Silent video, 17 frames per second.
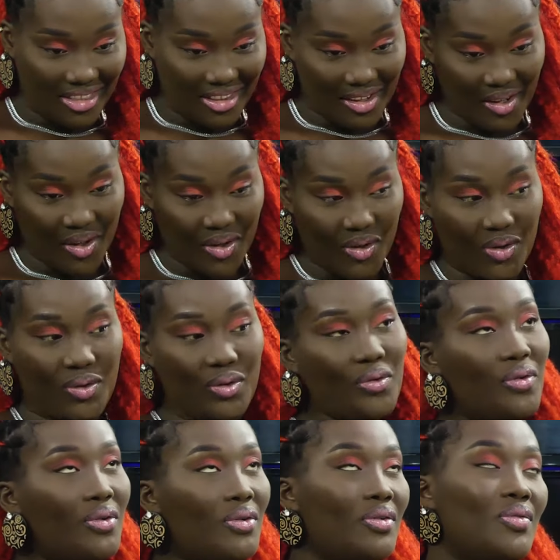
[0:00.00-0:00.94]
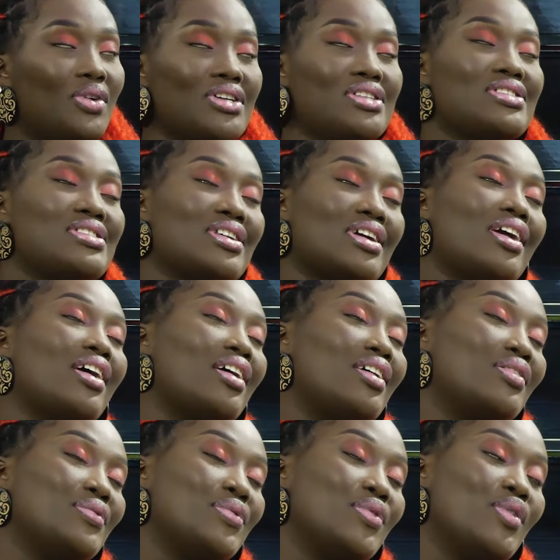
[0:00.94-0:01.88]
Thank you. Once
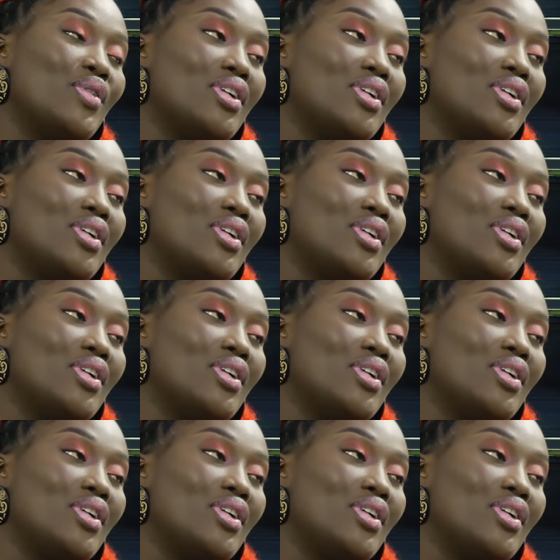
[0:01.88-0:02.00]
again, okay.